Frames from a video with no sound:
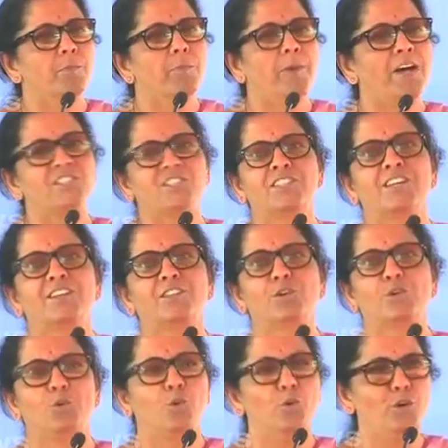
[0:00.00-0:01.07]
bask in the
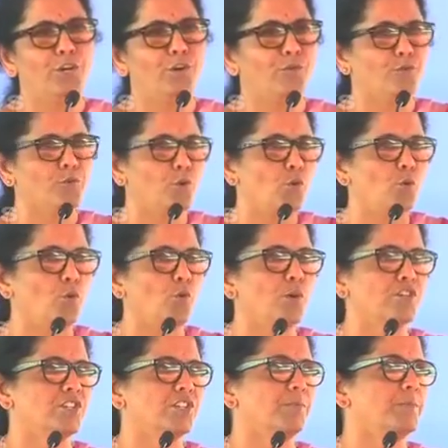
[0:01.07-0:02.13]
glory of
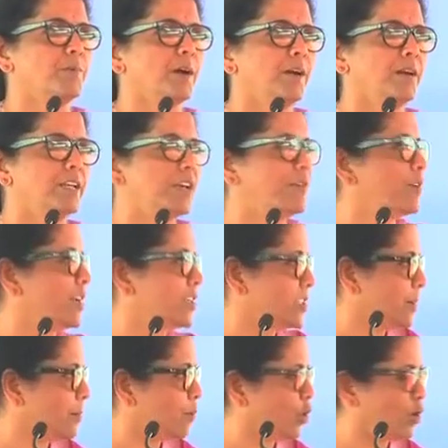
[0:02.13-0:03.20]
Goa Shipyard even as
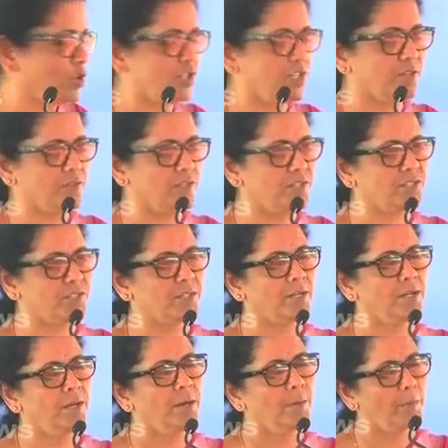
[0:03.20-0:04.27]
I'm launching this.